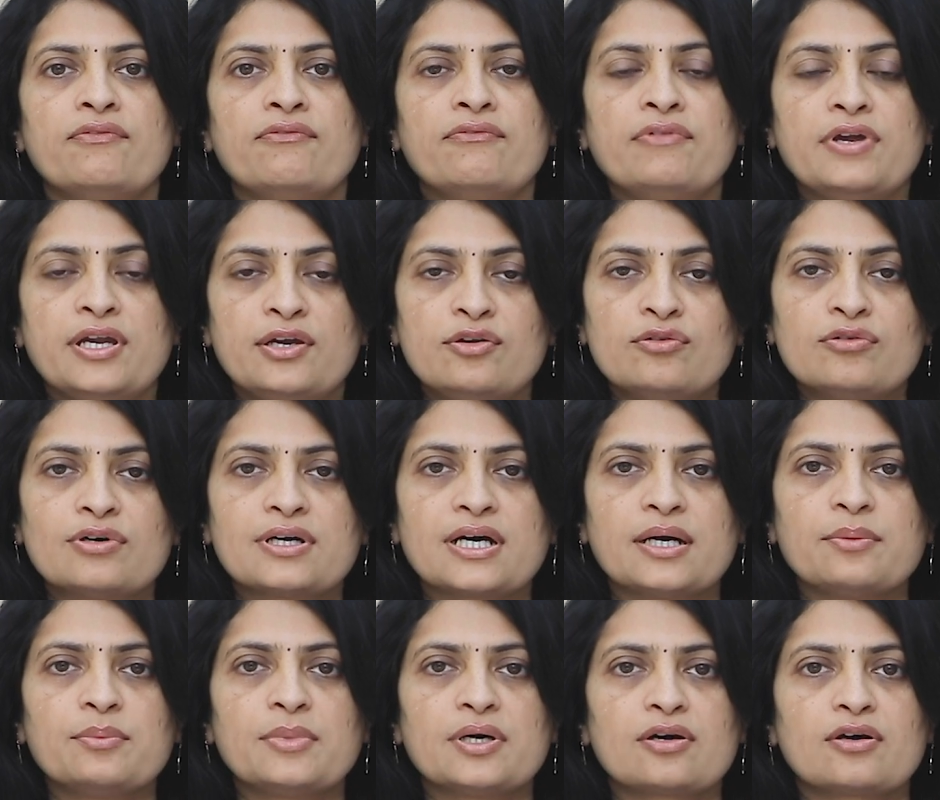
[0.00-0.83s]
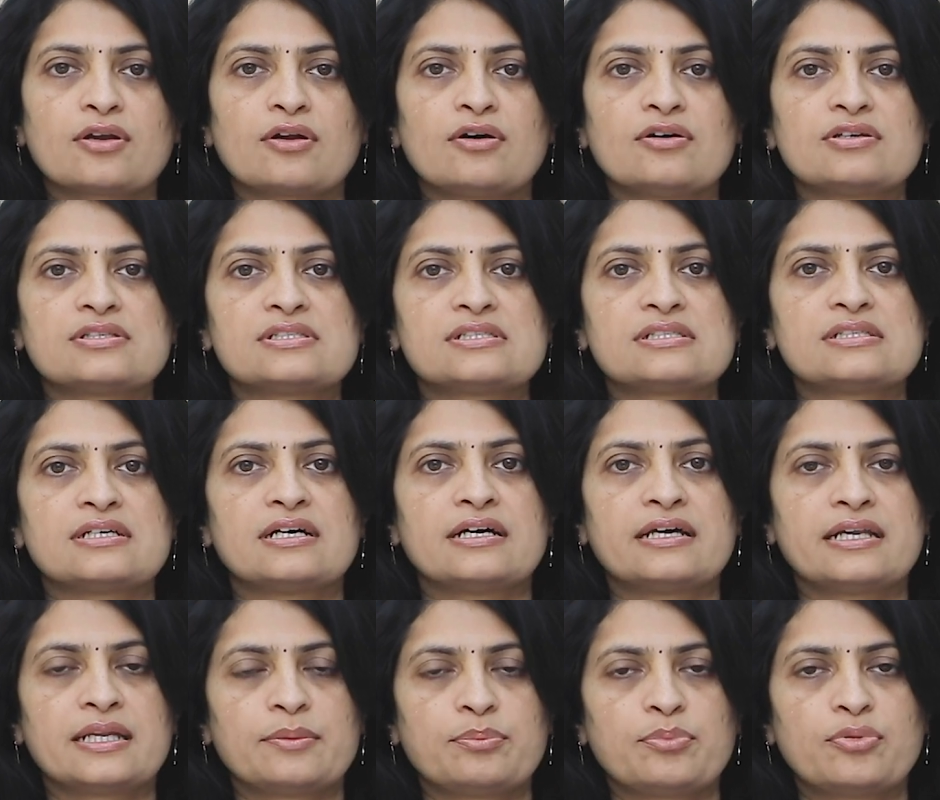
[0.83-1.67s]
we do come across
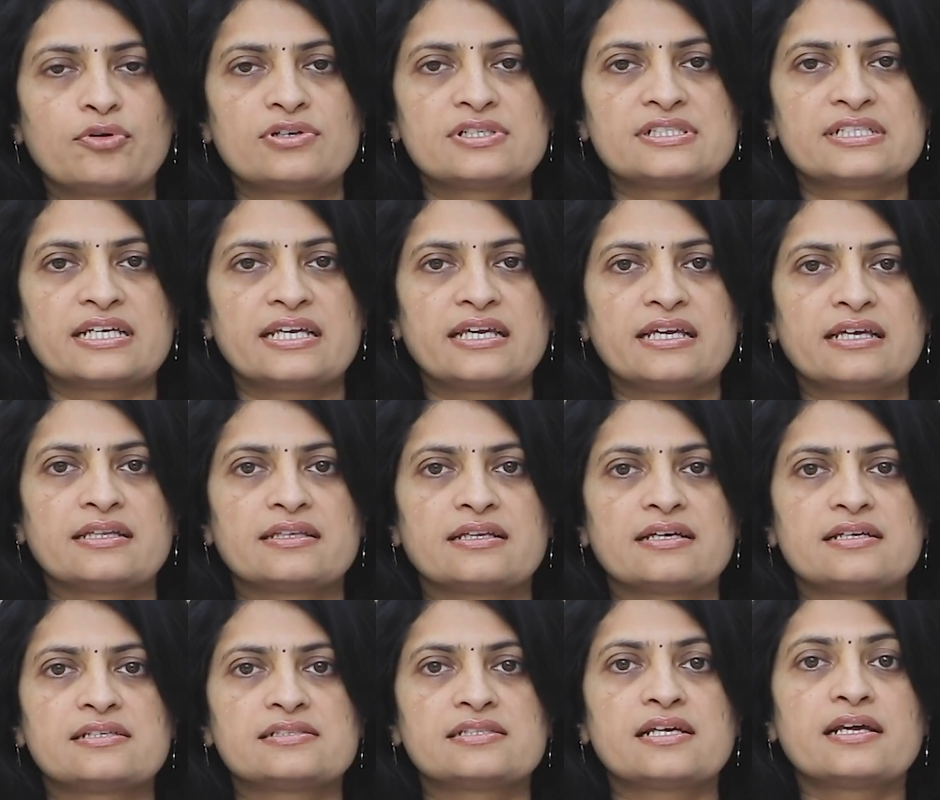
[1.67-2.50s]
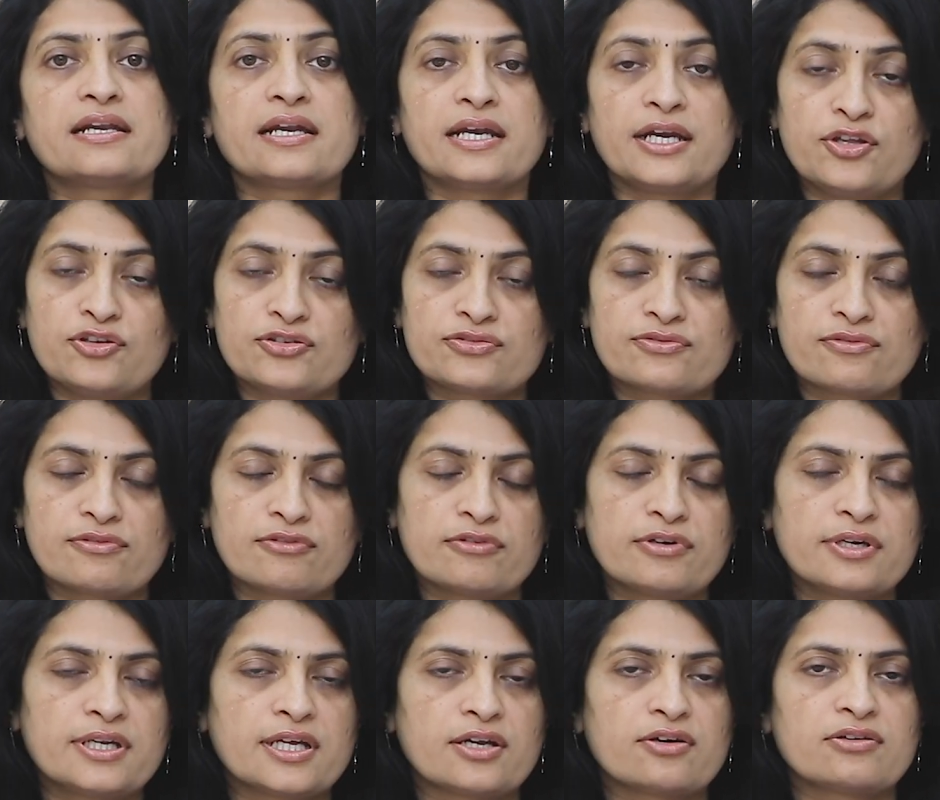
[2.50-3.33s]
a report saying there is a reduced
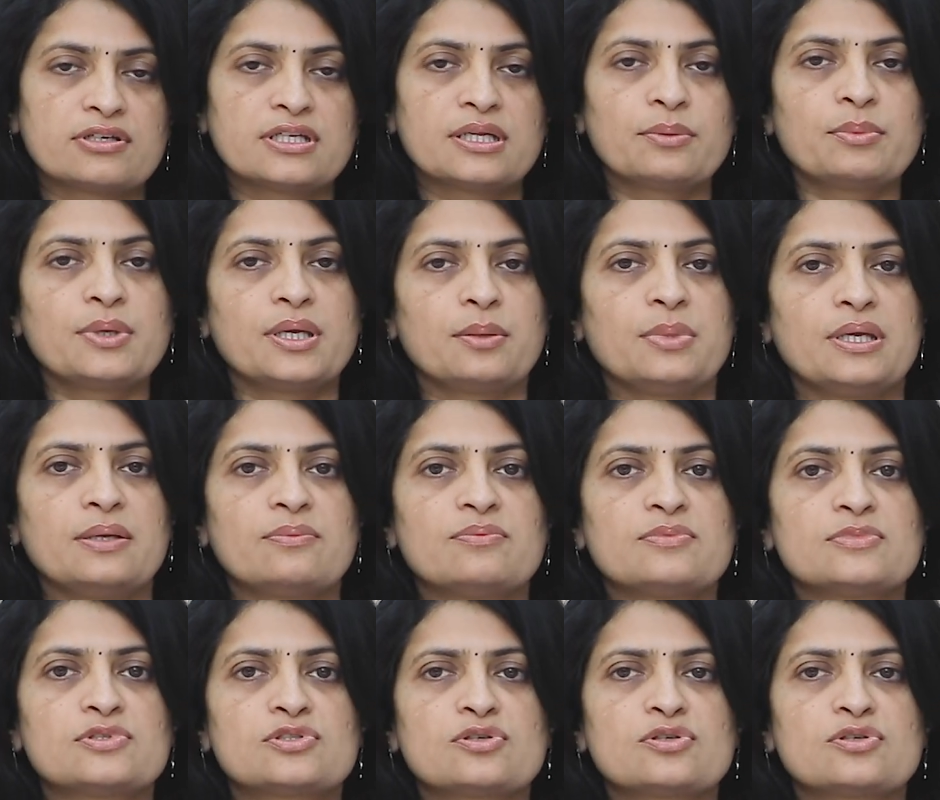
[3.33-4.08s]
fluid around the baby.